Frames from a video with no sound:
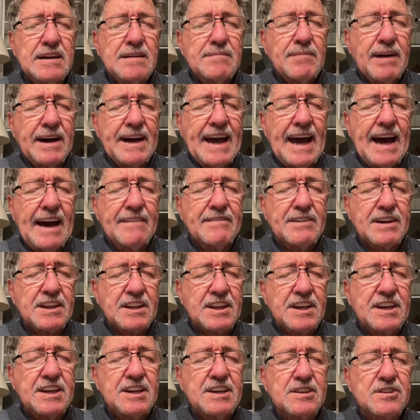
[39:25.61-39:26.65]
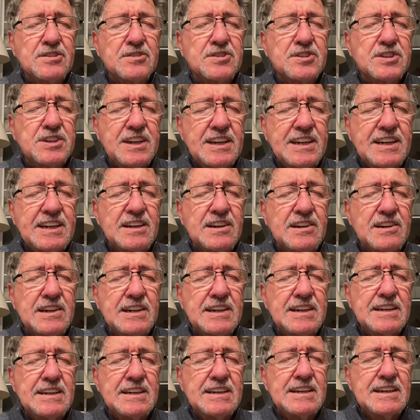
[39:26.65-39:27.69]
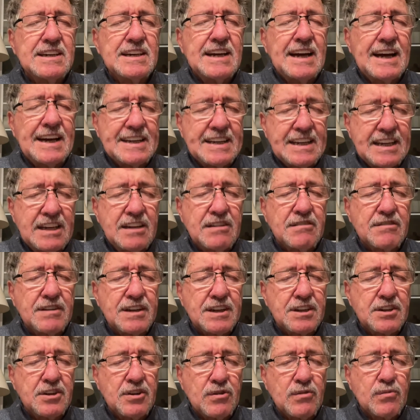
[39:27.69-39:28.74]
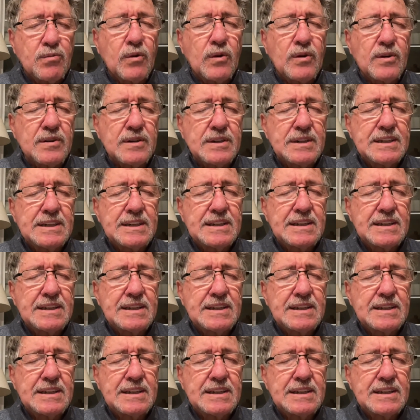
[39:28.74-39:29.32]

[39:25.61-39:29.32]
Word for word: by having the ears to hear and hearing your word.